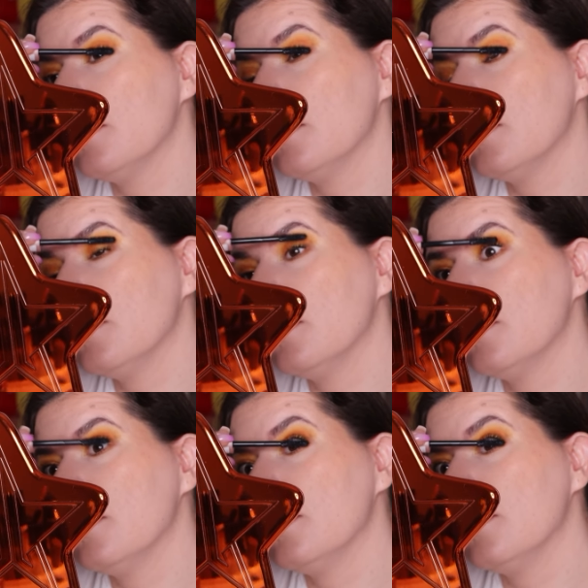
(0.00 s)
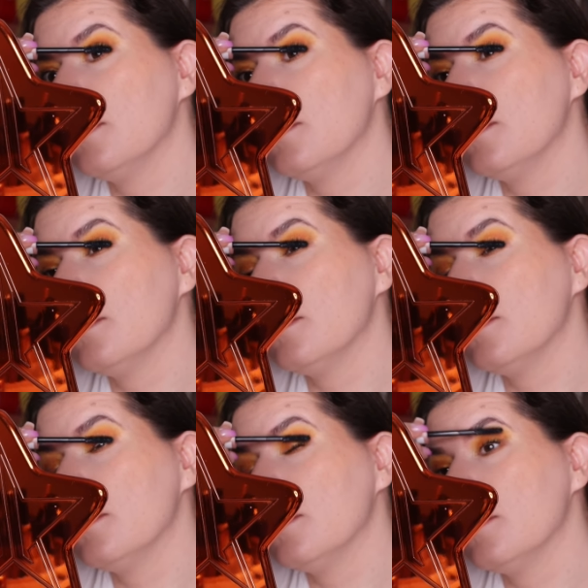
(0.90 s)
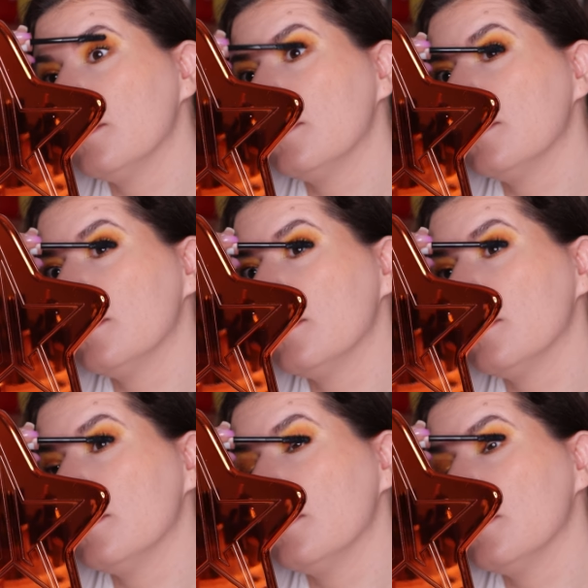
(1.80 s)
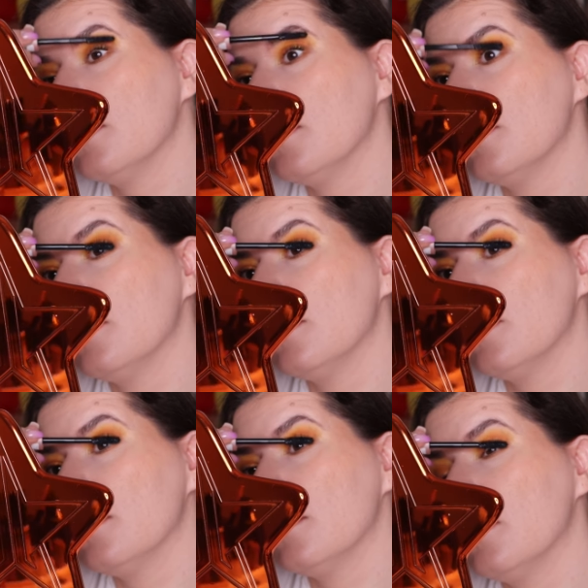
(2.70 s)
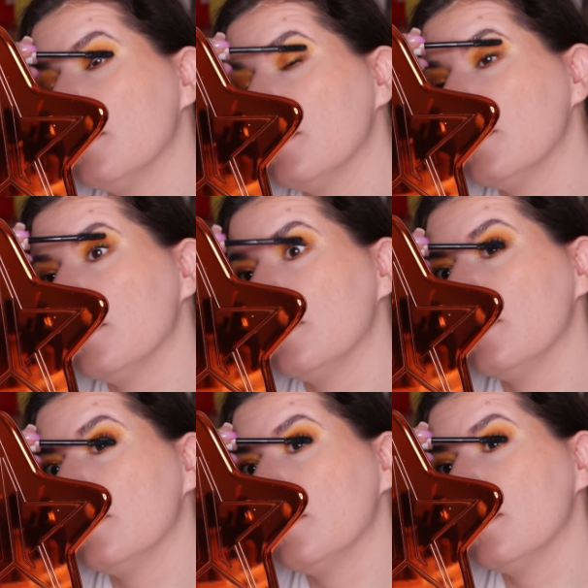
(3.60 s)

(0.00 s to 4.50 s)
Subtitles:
Nothing is said.